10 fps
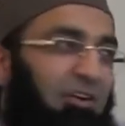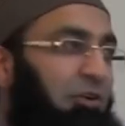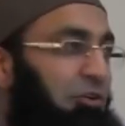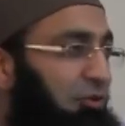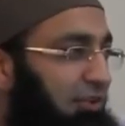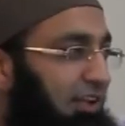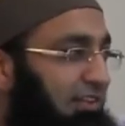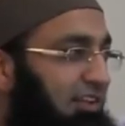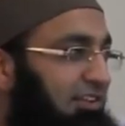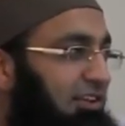You
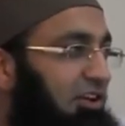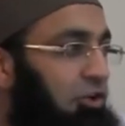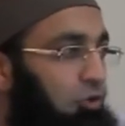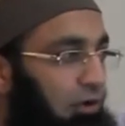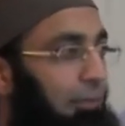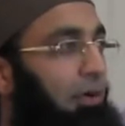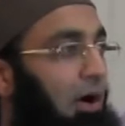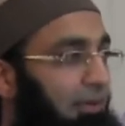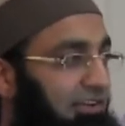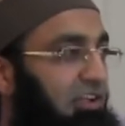did this, you were
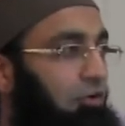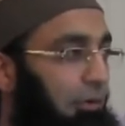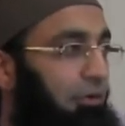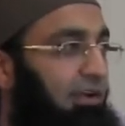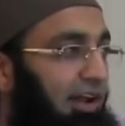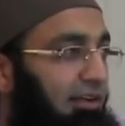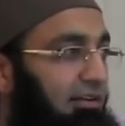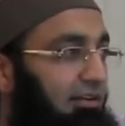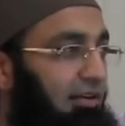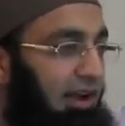promising you will
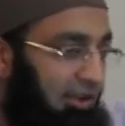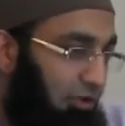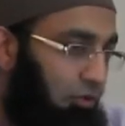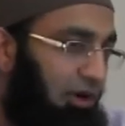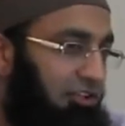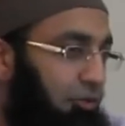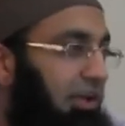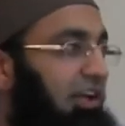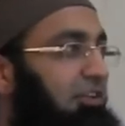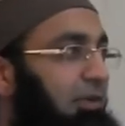protect, and you are
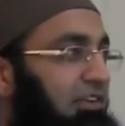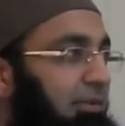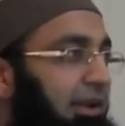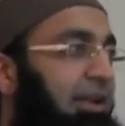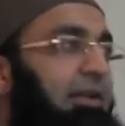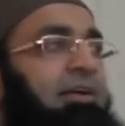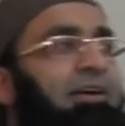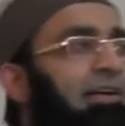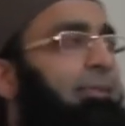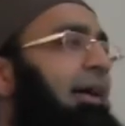showing irresponsibility.
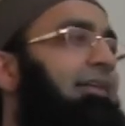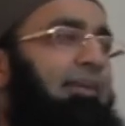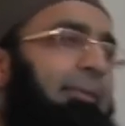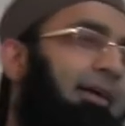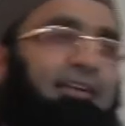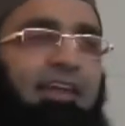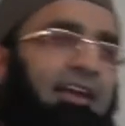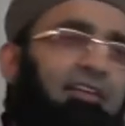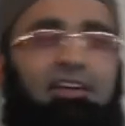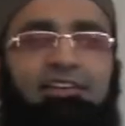Tabak, tabak,
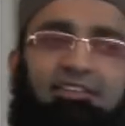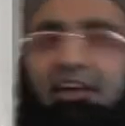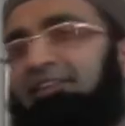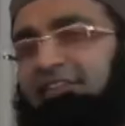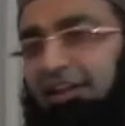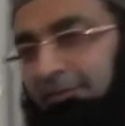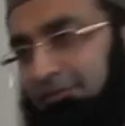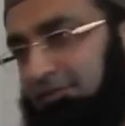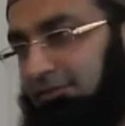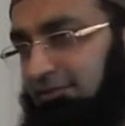10 kids, 10 slaps.